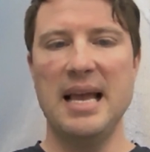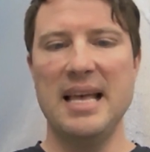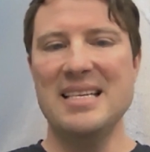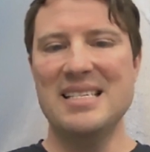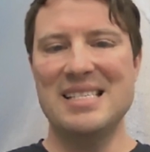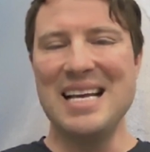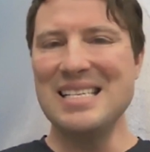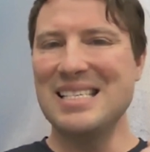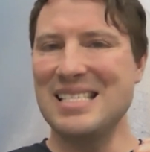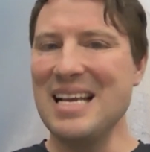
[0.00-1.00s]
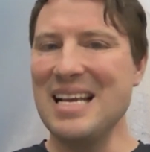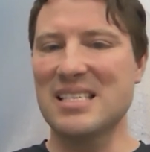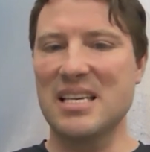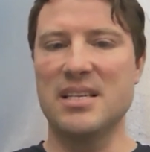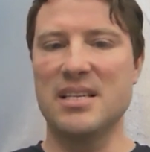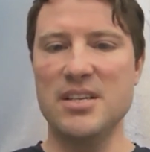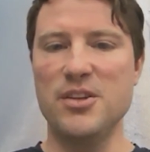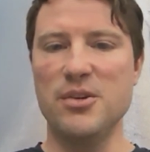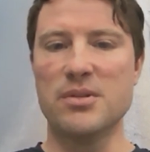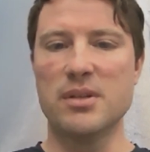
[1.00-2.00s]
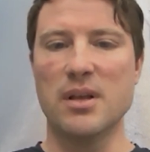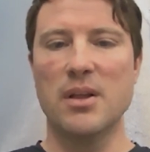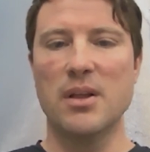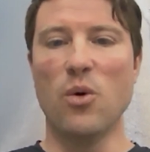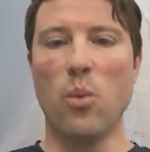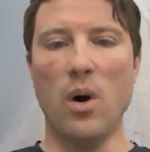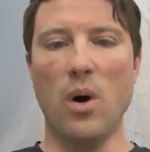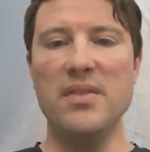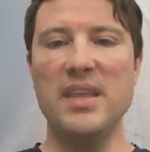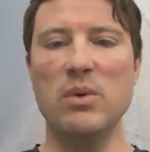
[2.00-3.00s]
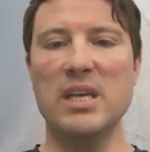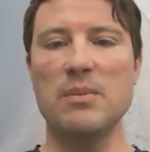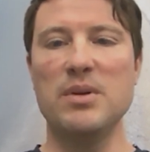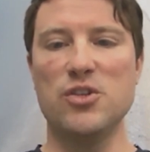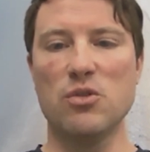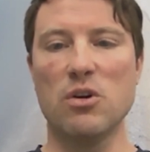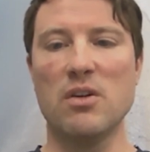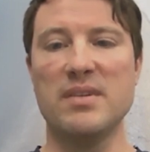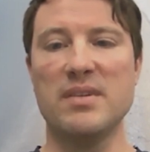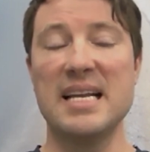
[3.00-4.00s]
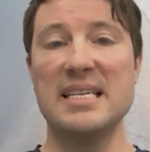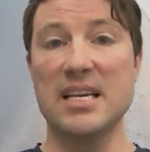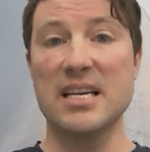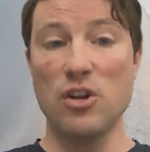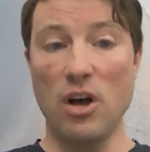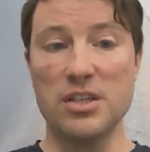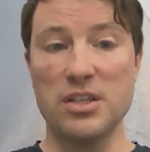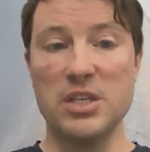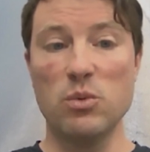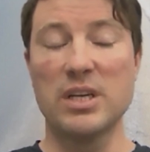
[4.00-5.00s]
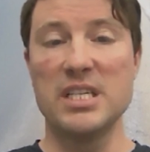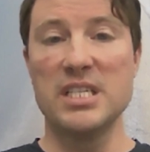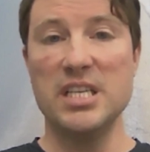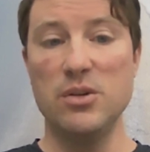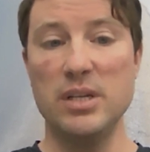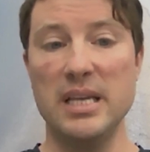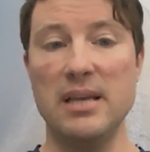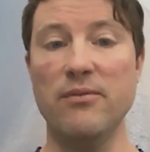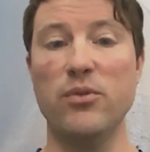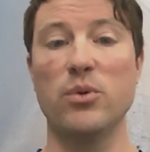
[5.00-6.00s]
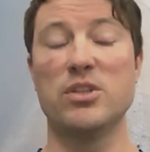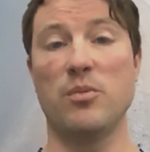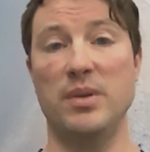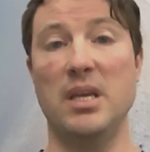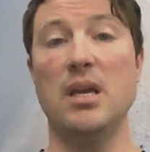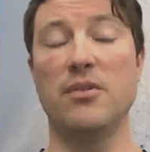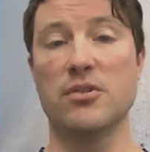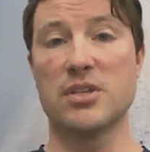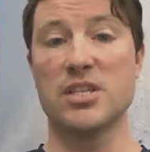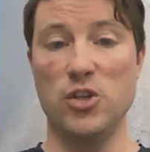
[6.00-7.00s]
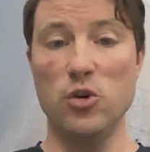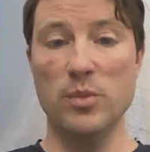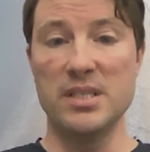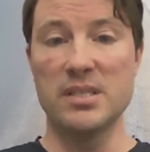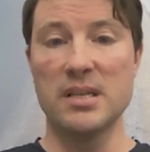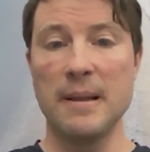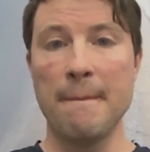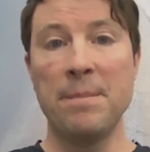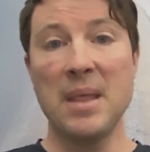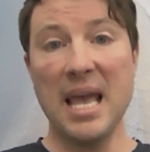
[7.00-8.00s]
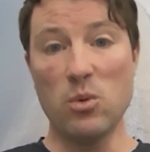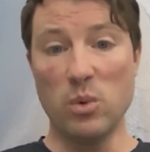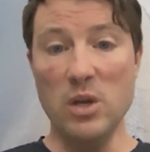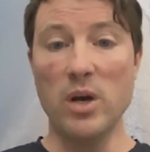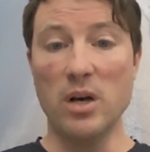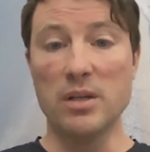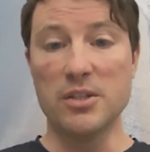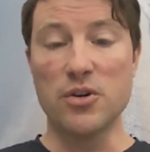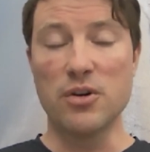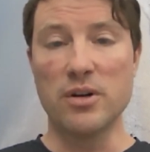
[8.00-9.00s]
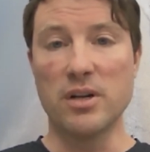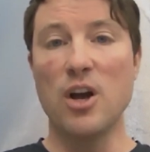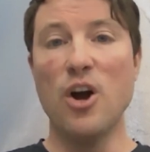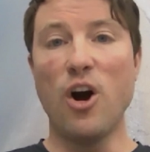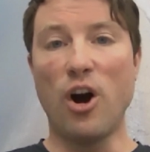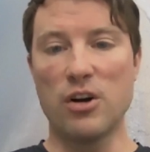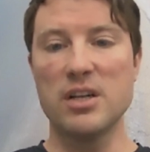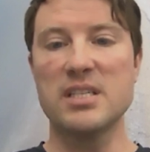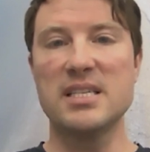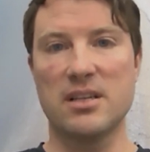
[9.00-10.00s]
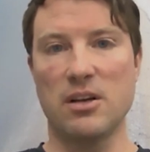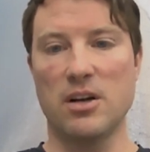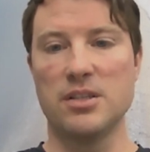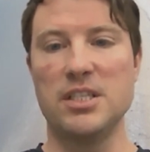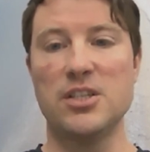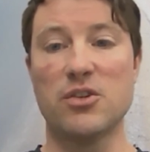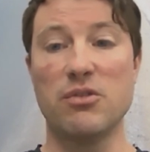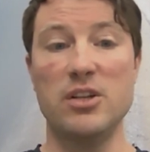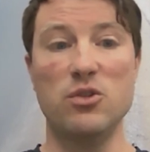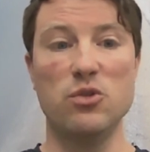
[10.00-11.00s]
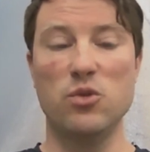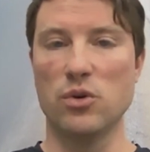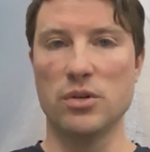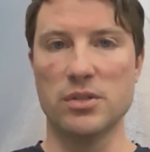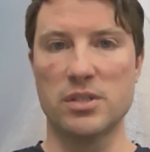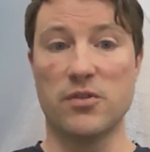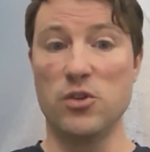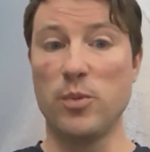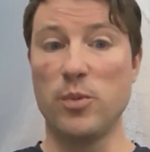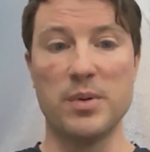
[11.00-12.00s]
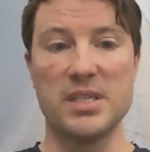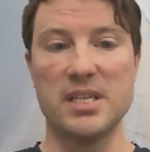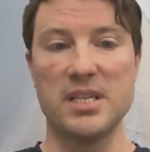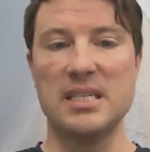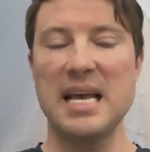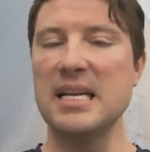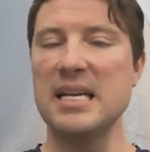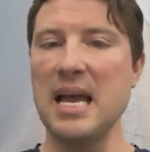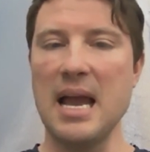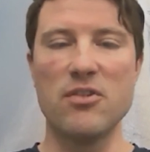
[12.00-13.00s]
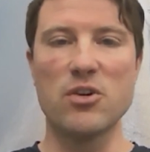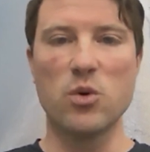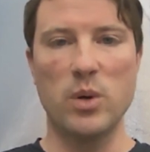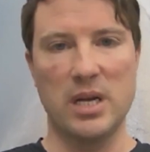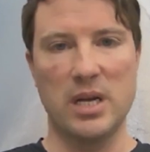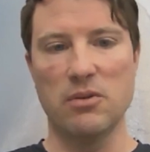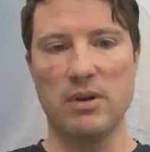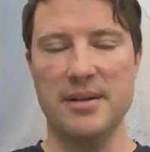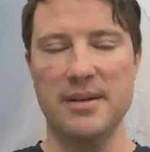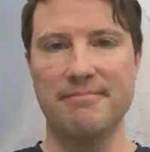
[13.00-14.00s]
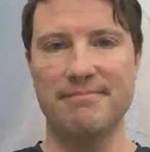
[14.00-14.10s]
And this tense dance continues. The one thing we can be sure of is that technology will continue to influence our behaviors as humans, and we will, in turn, harness technology to create new tools for new purposes at an ever-quickening rate.